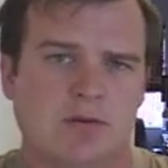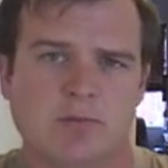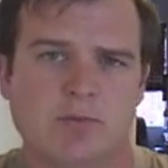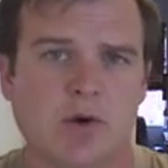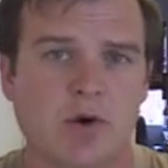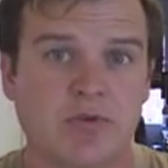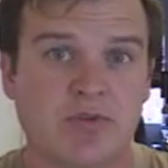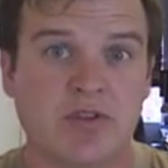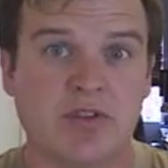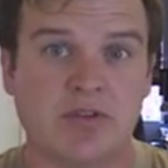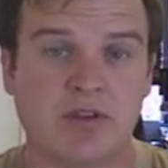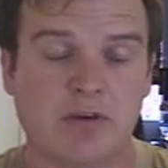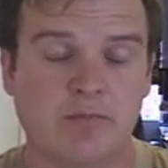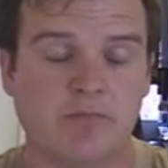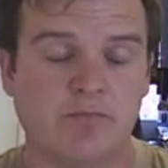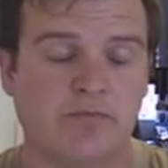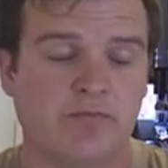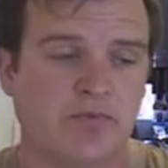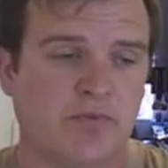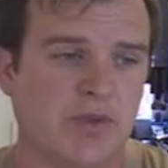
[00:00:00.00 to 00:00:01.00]
Both of them
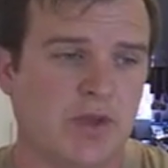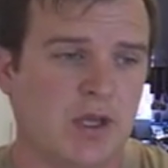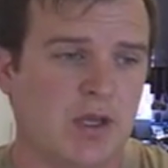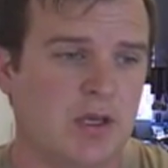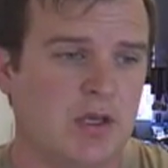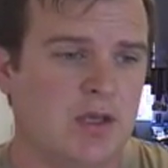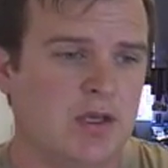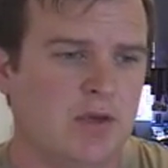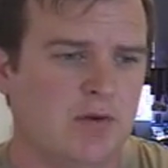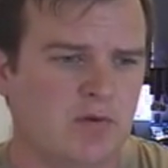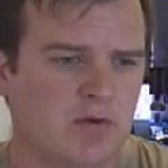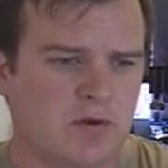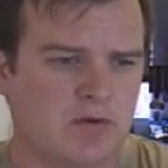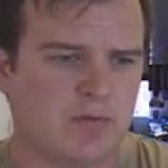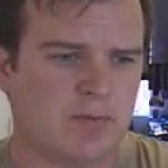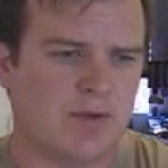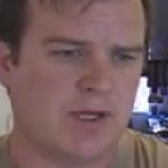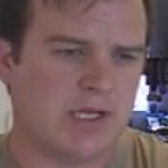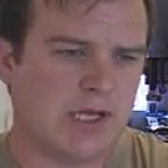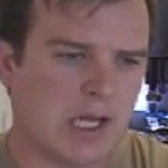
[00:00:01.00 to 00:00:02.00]
worked
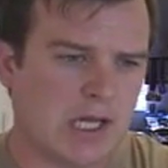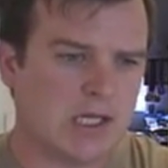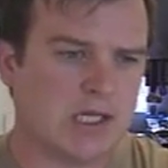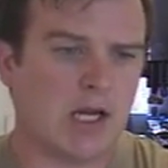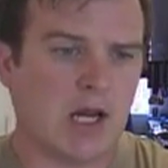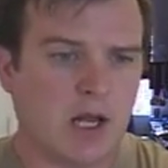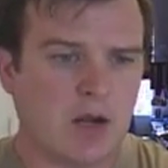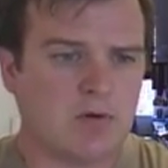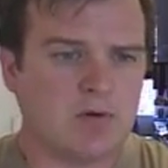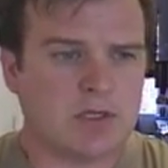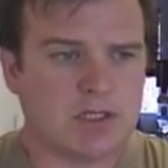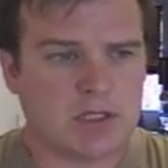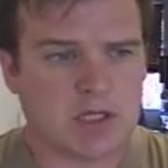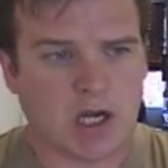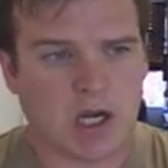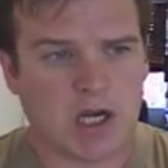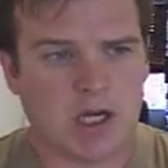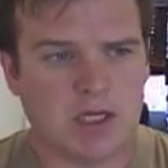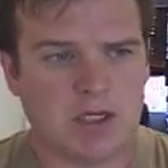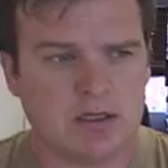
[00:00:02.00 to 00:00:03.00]
for my dad. And I always
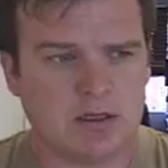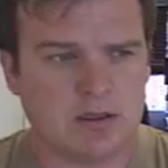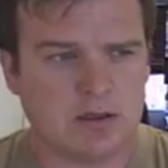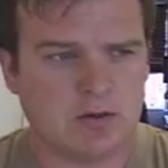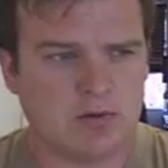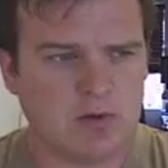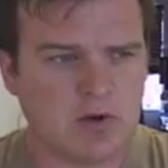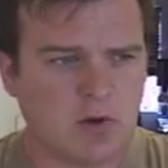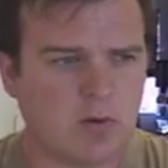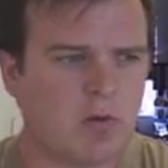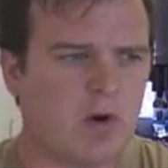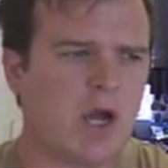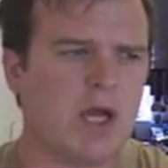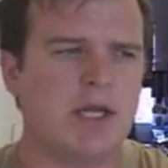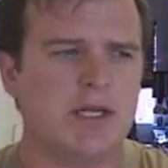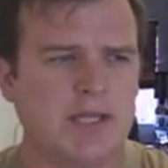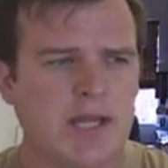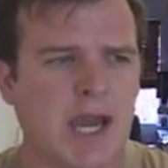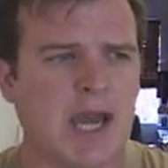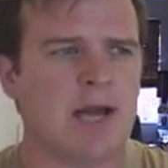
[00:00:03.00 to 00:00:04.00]
thought, why,
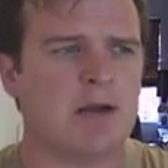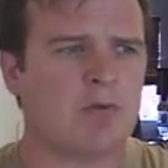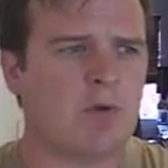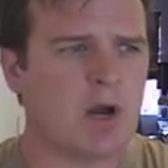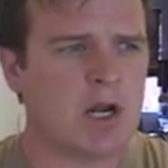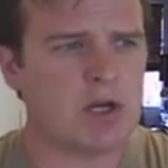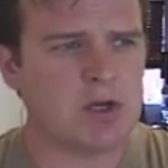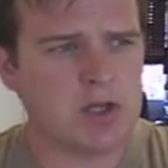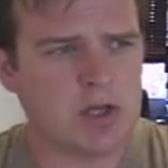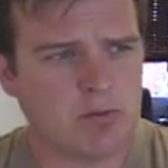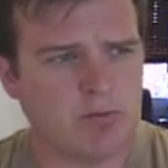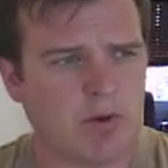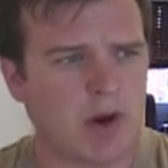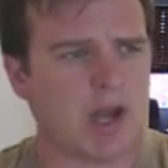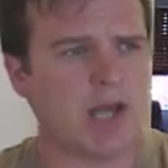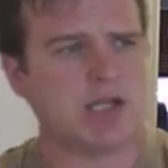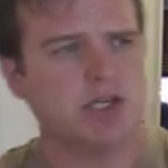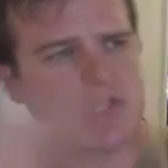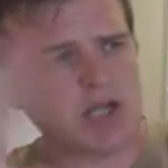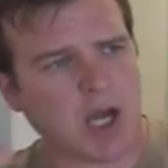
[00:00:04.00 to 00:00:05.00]
Dad, why don't you
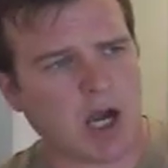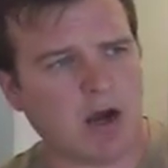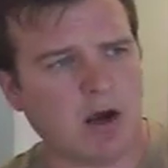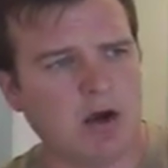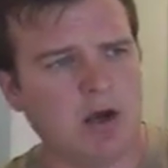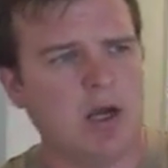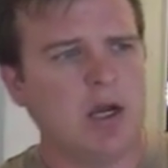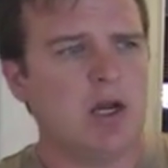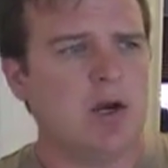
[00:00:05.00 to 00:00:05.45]
branch out?